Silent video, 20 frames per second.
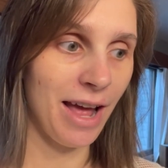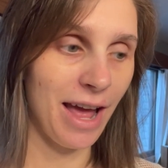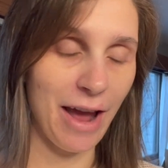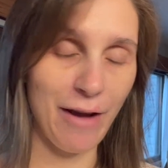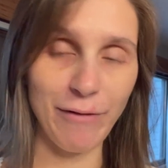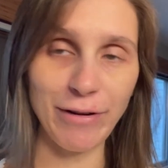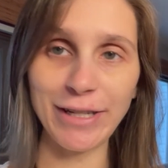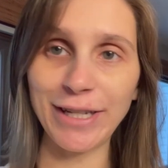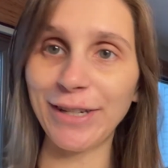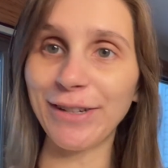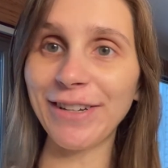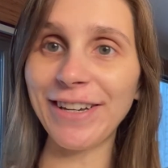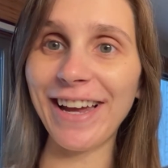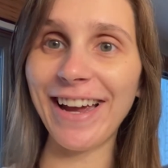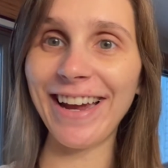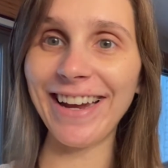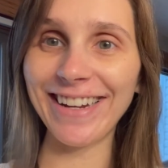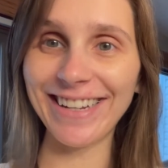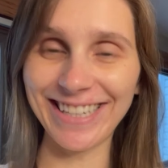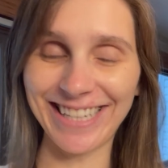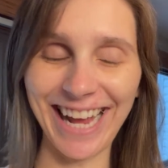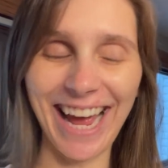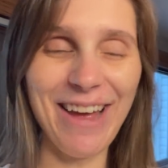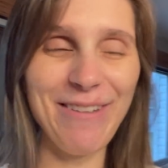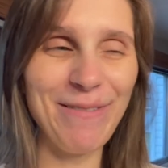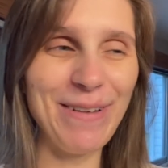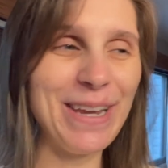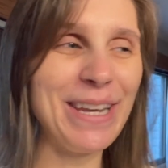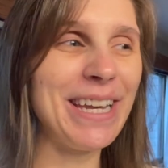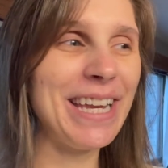every single day because
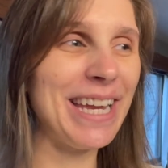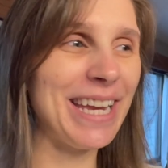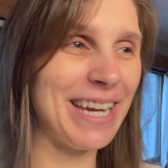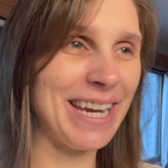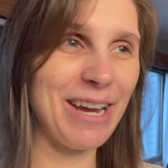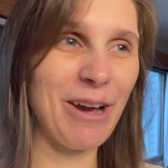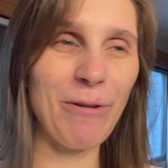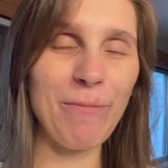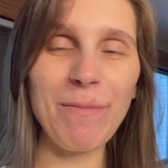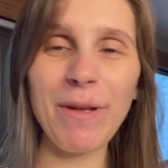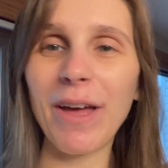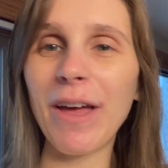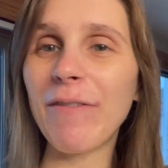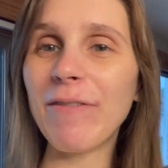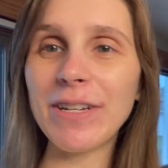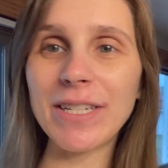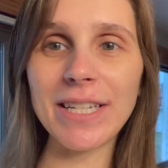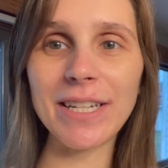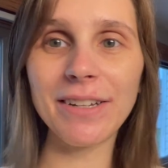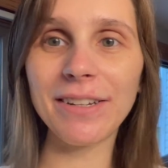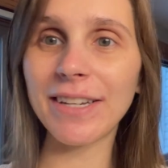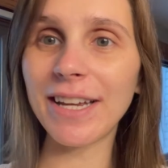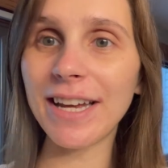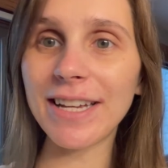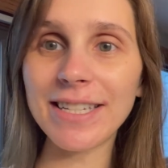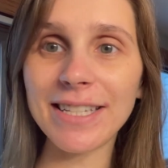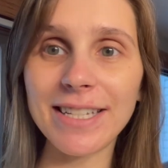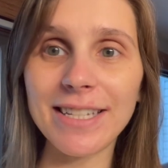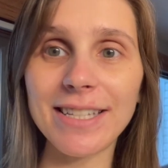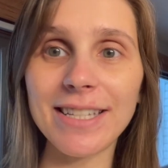I've been eating oatmeal every single day
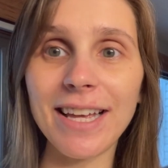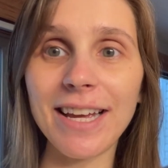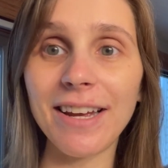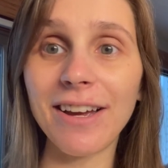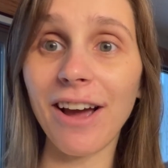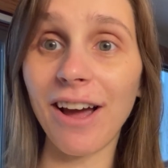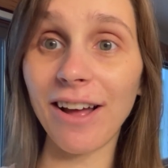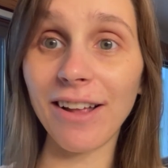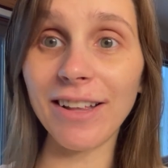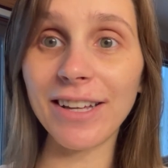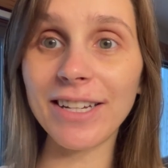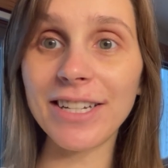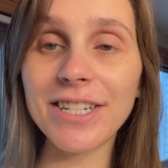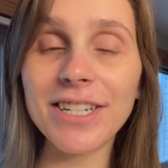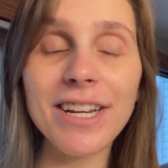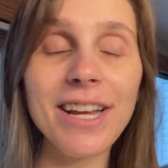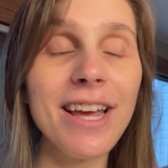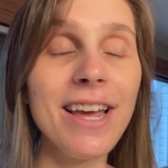since like college.